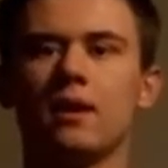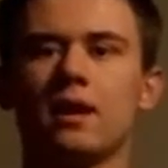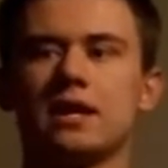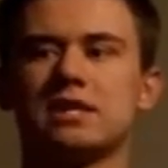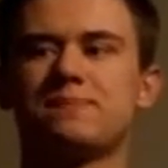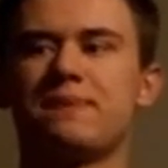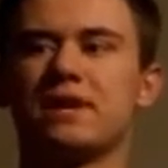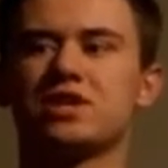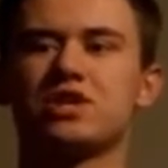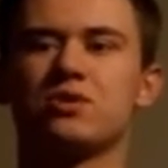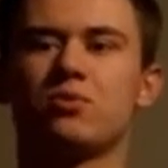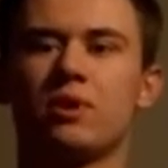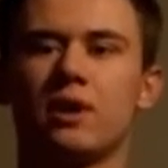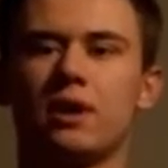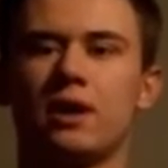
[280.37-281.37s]

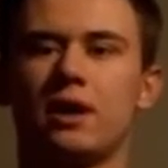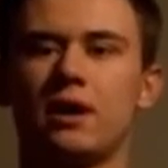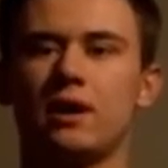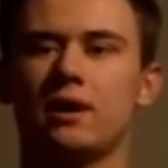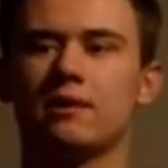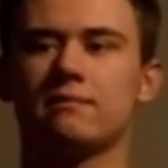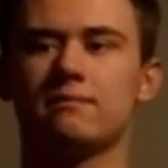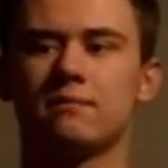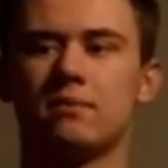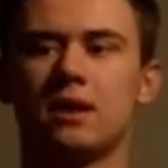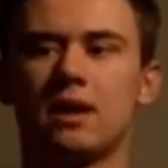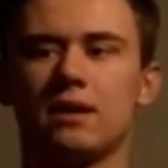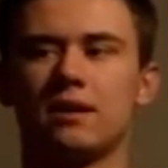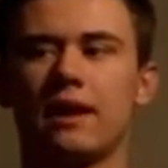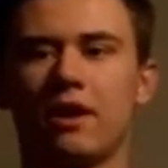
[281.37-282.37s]
Especially where
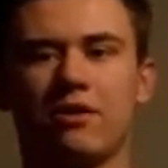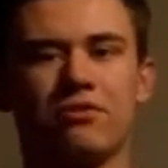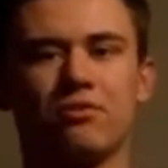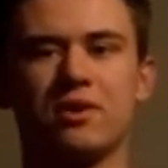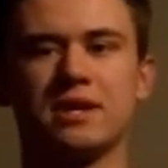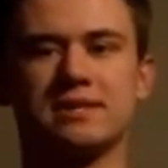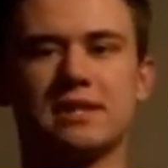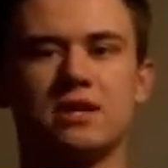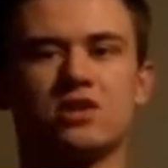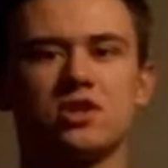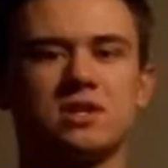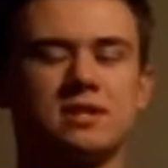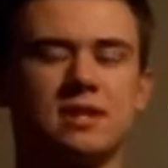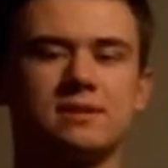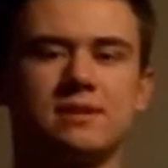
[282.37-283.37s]
L3
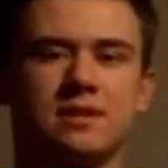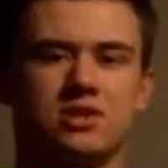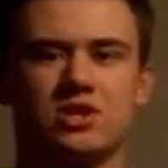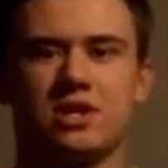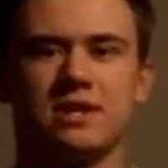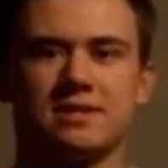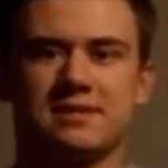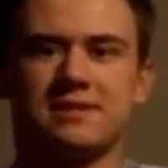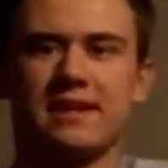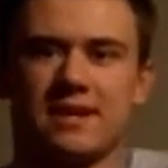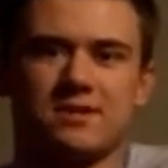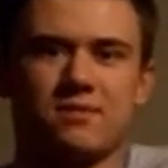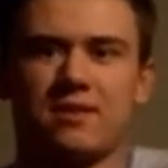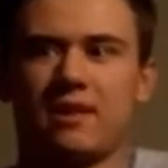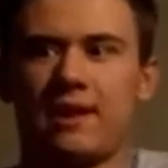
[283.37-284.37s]
essentially says that she has
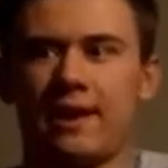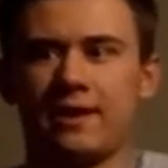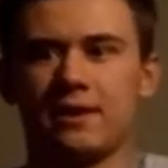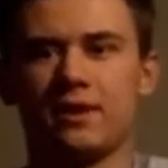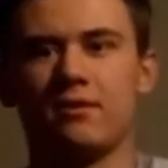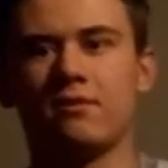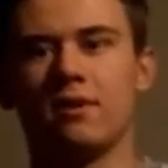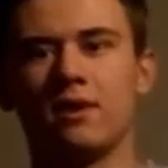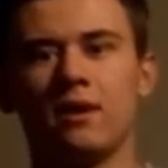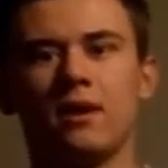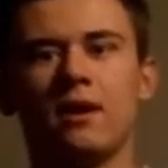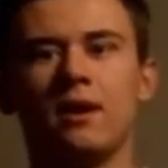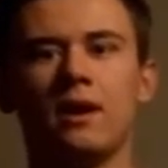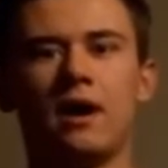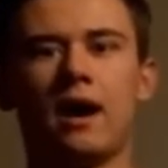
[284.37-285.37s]
sex with Lando.
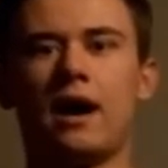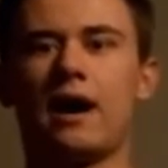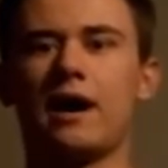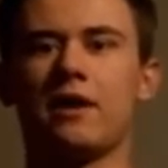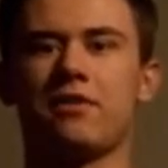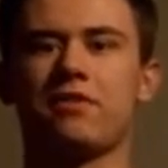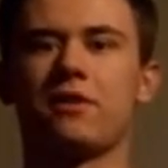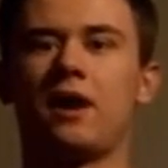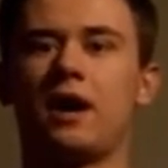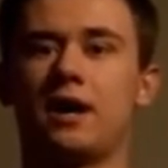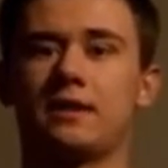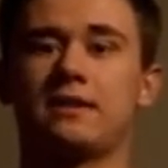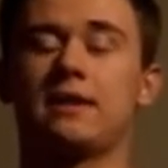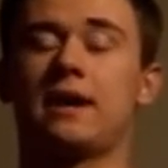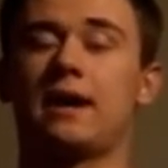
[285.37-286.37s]
I
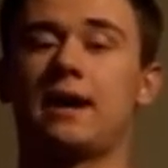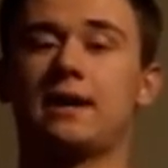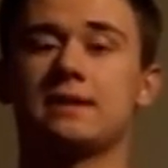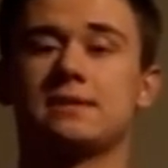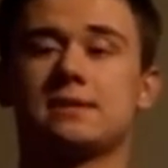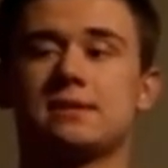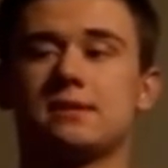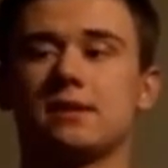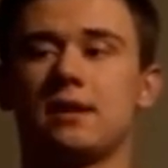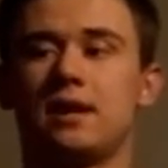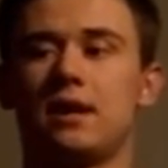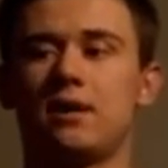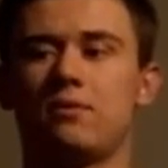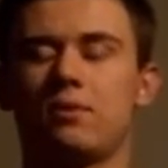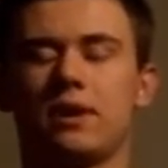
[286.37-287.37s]
thought that...
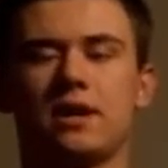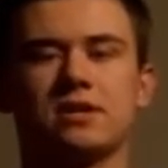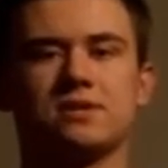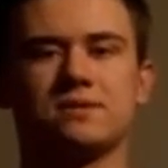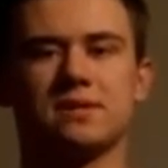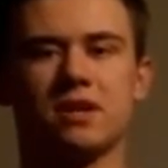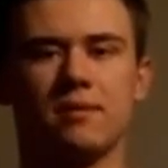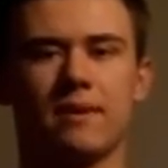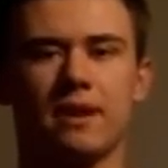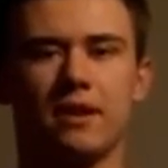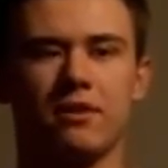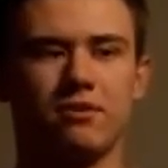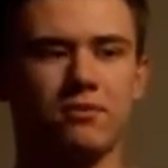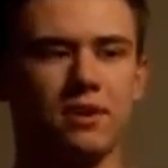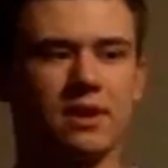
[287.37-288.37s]
what else was there about
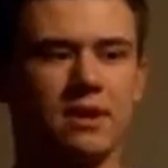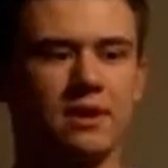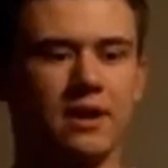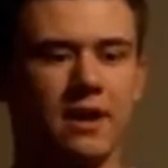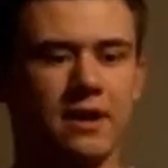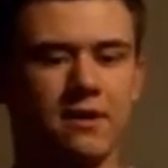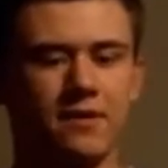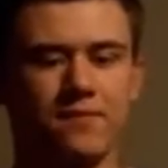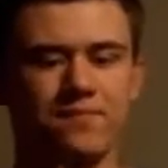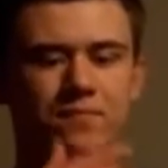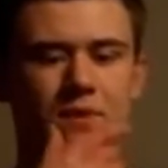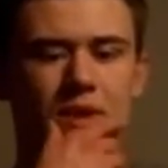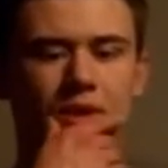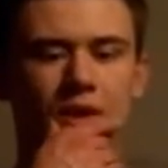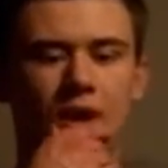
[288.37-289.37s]
L3 I didn't like?
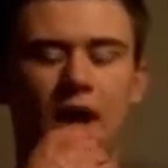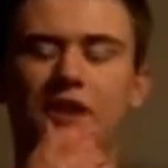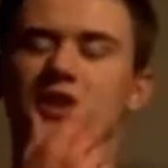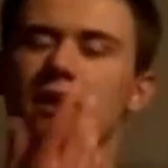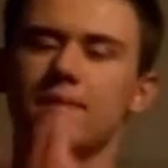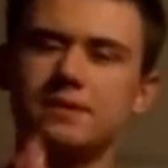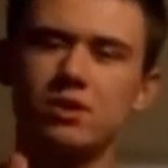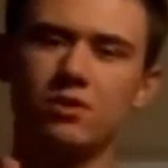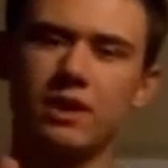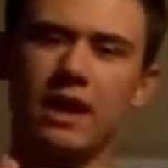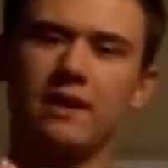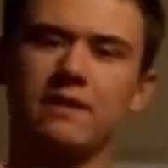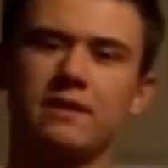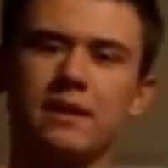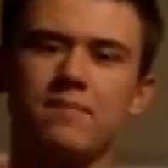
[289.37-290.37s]
I thought it was
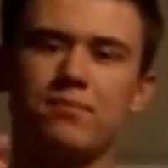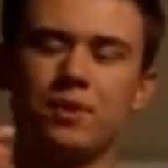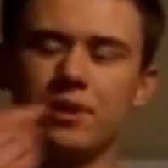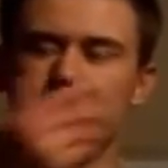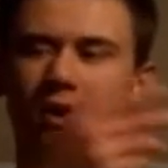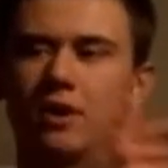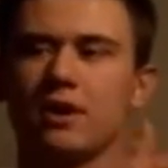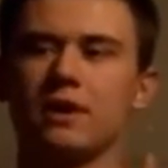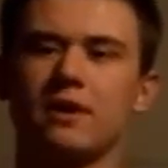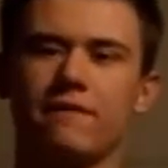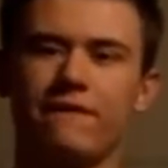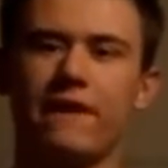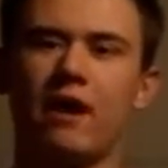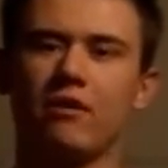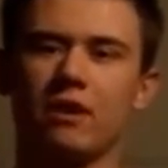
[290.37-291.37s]
okay that they put her in the
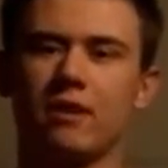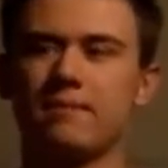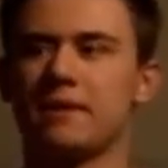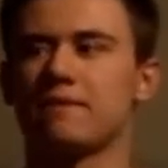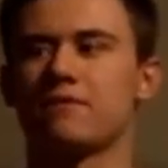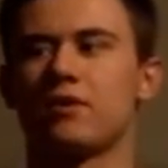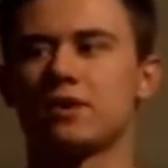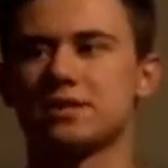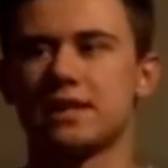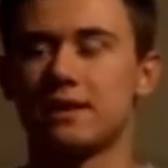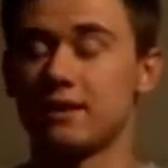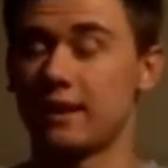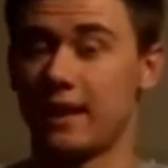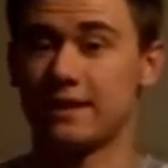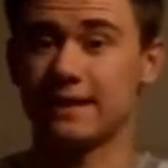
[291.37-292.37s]
Falcon. Of course, I
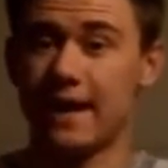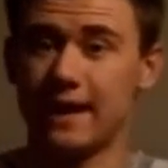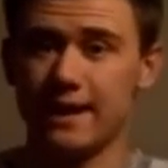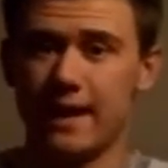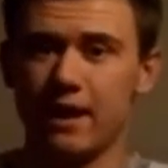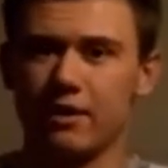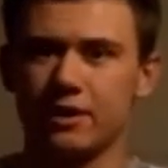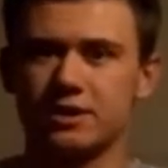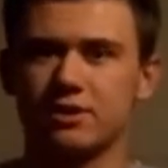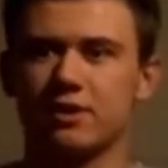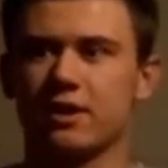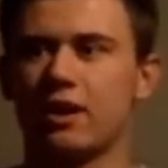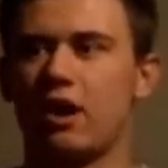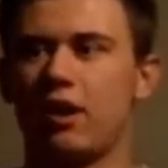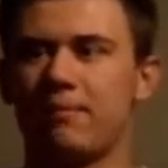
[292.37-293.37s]
didn't like that
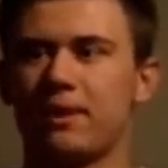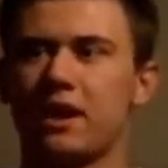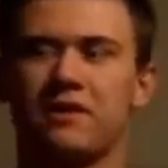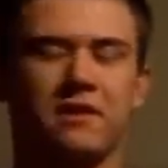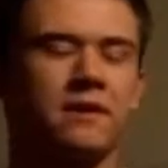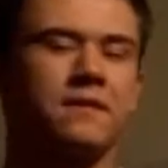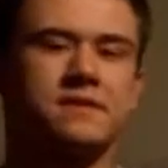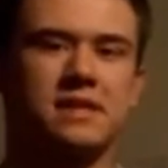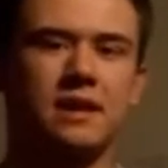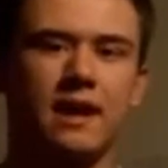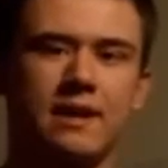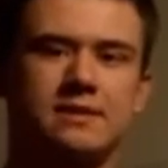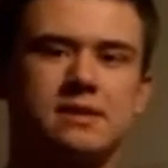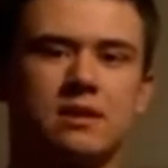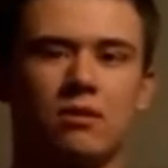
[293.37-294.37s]
character at all, but I thought that was a
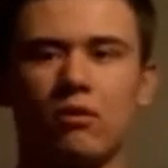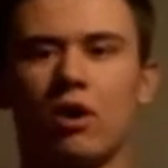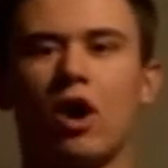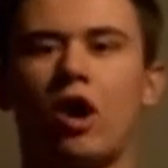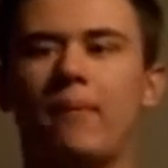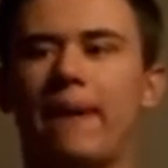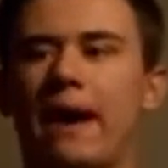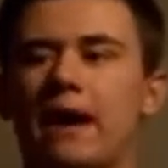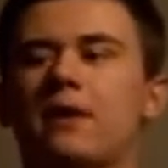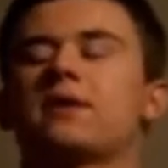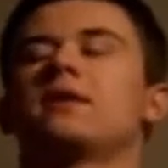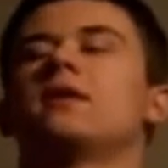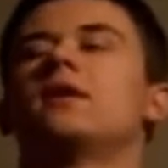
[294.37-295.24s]
nice little callback.